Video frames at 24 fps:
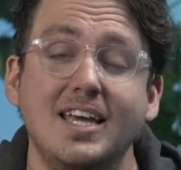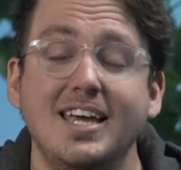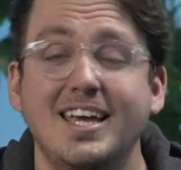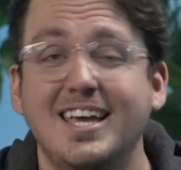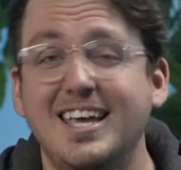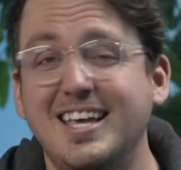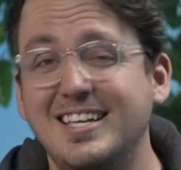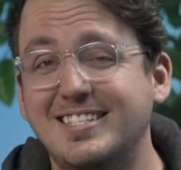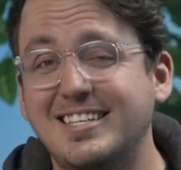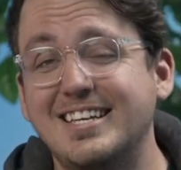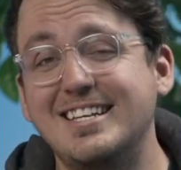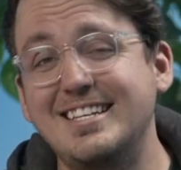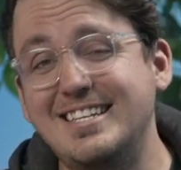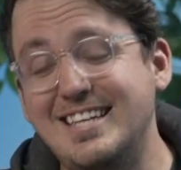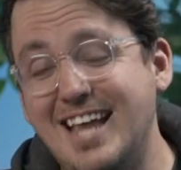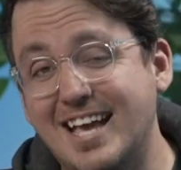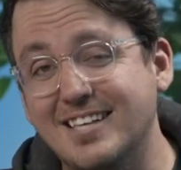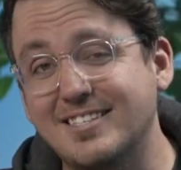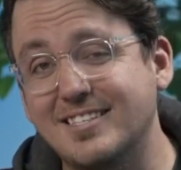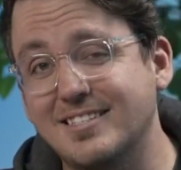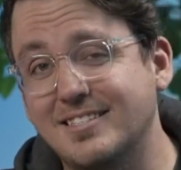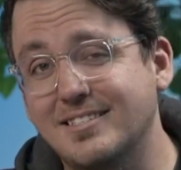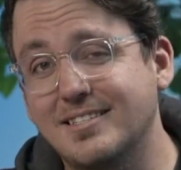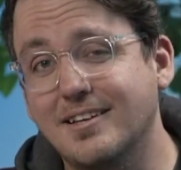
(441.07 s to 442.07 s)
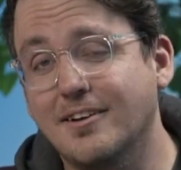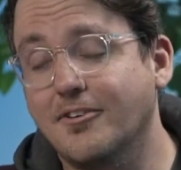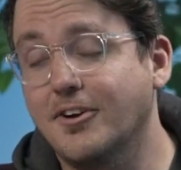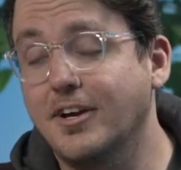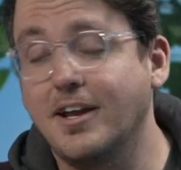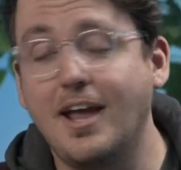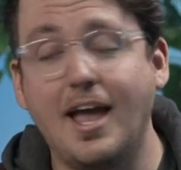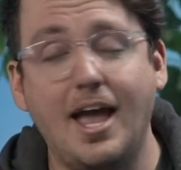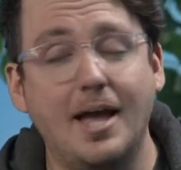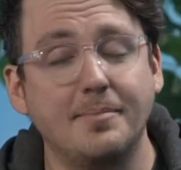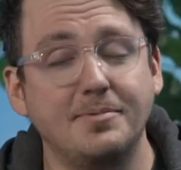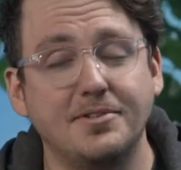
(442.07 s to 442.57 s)
Is it
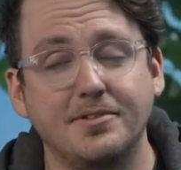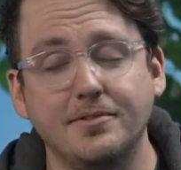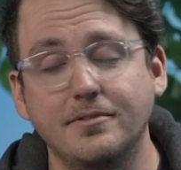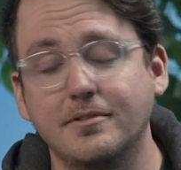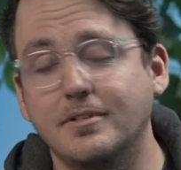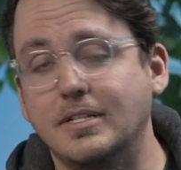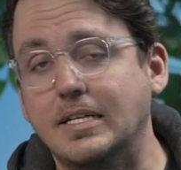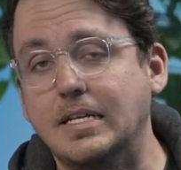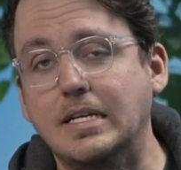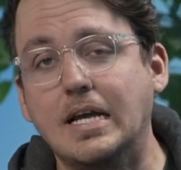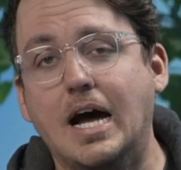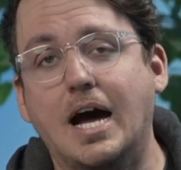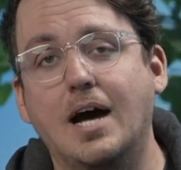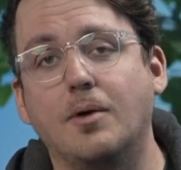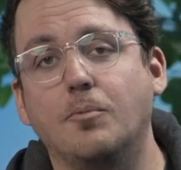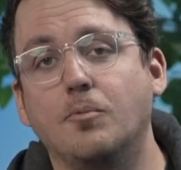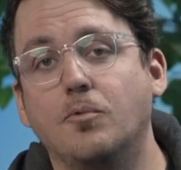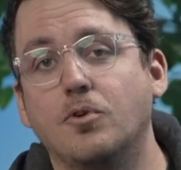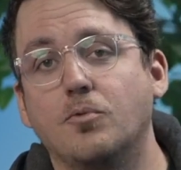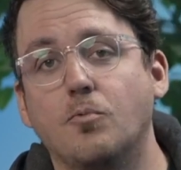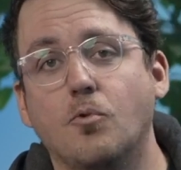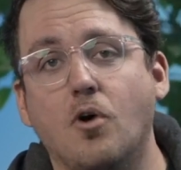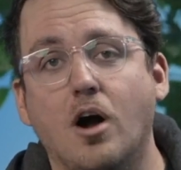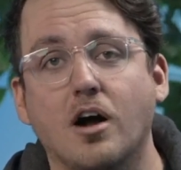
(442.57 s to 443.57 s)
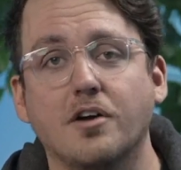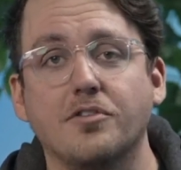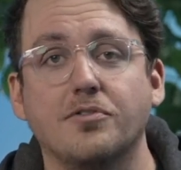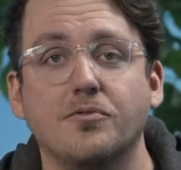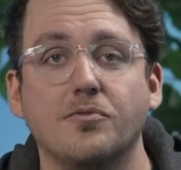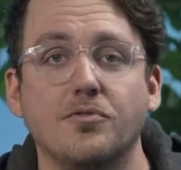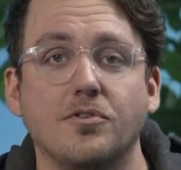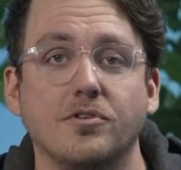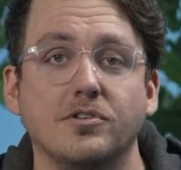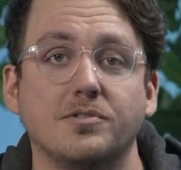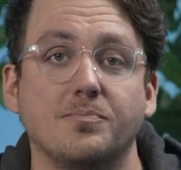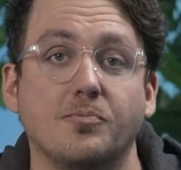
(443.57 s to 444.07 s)
necessary? Absolutely not. We'll walk through
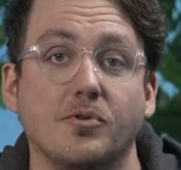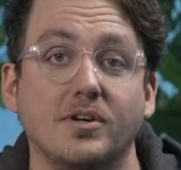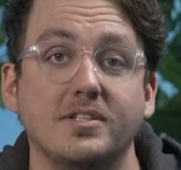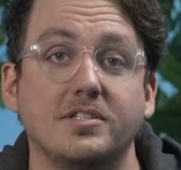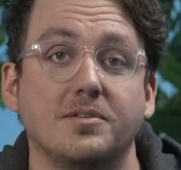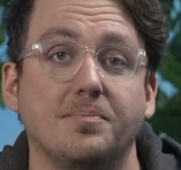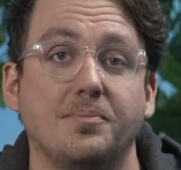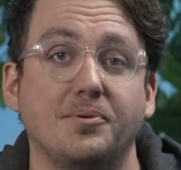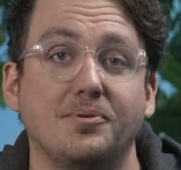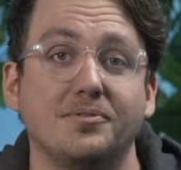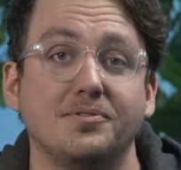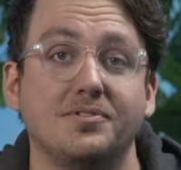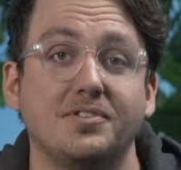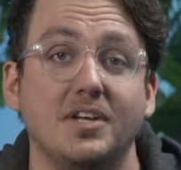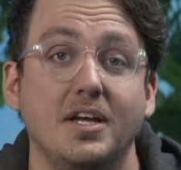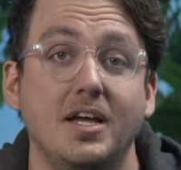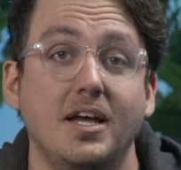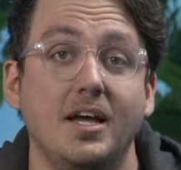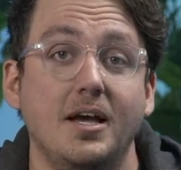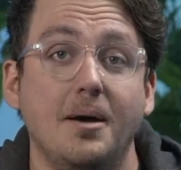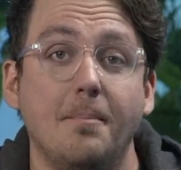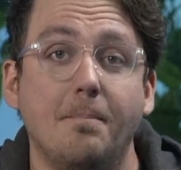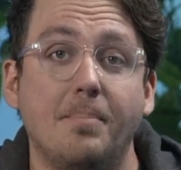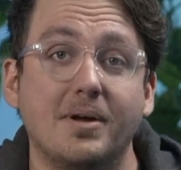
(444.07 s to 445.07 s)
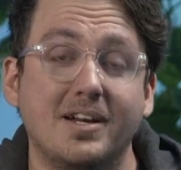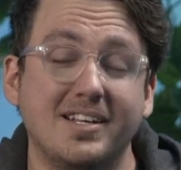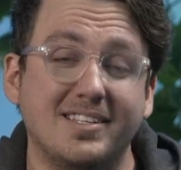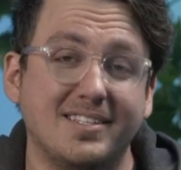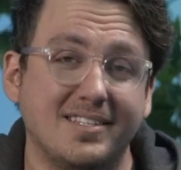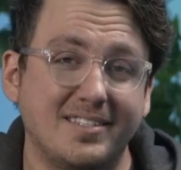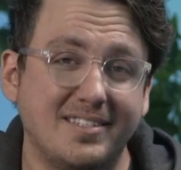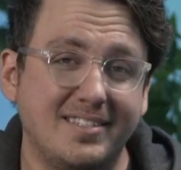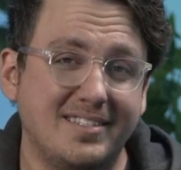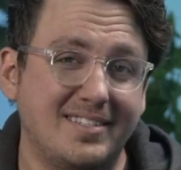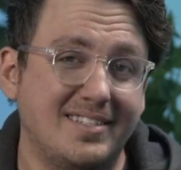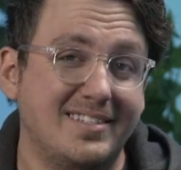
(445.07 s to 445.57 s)
those principles, but it's
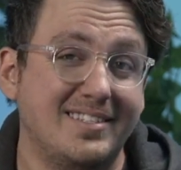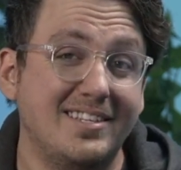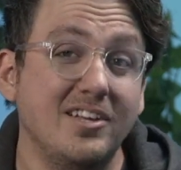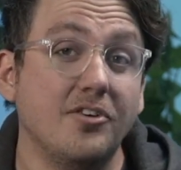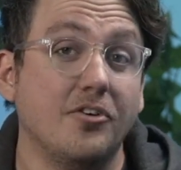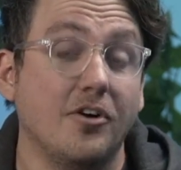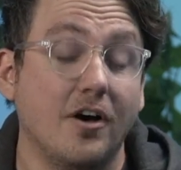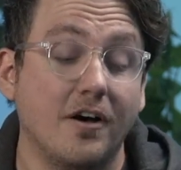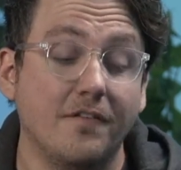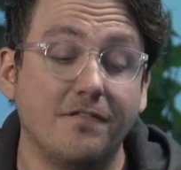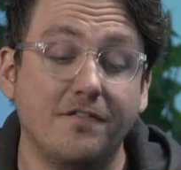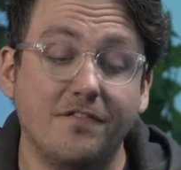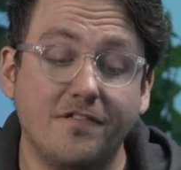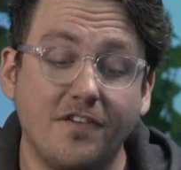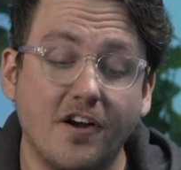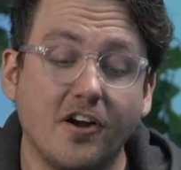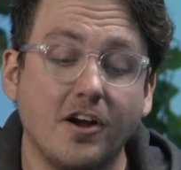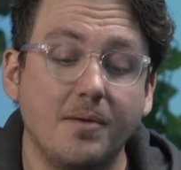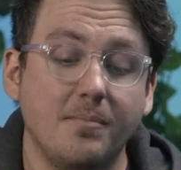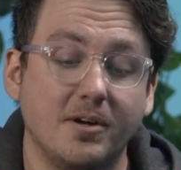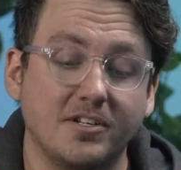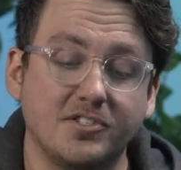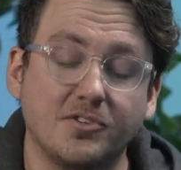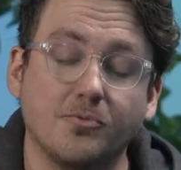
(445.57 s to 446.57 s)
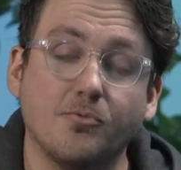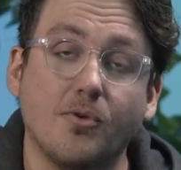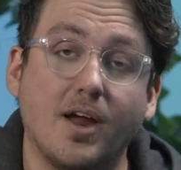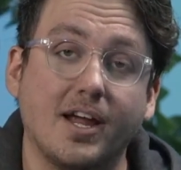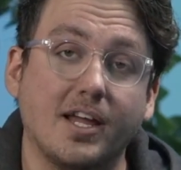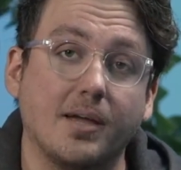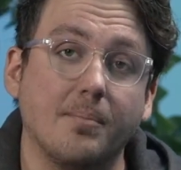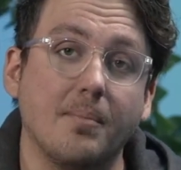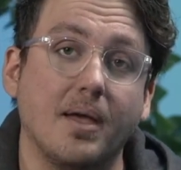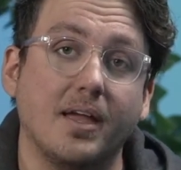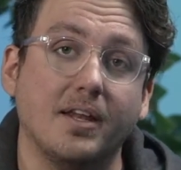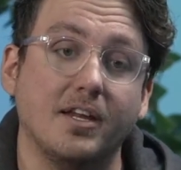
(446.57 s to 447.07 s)
still very much a
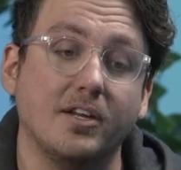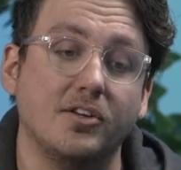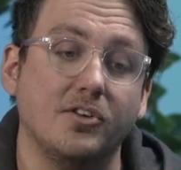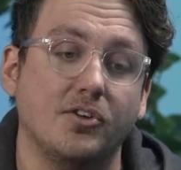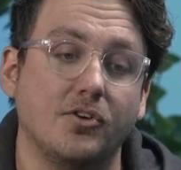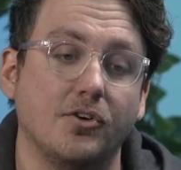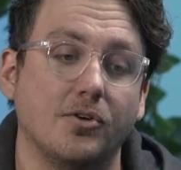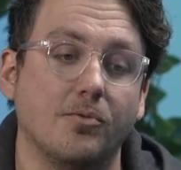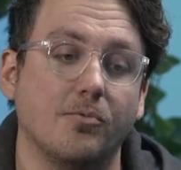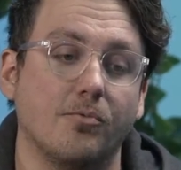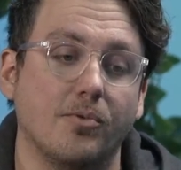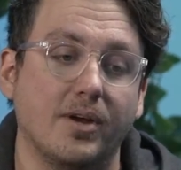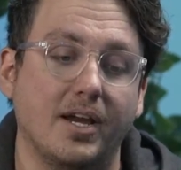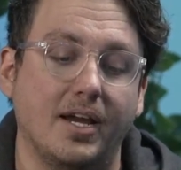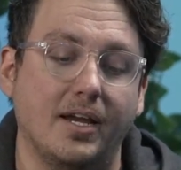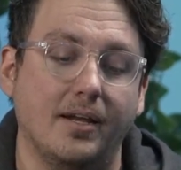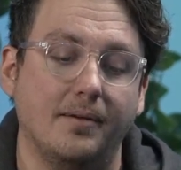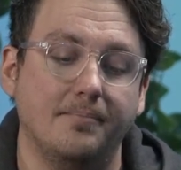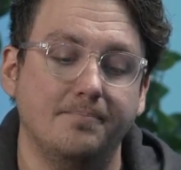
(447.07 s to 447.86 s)
recommended good read.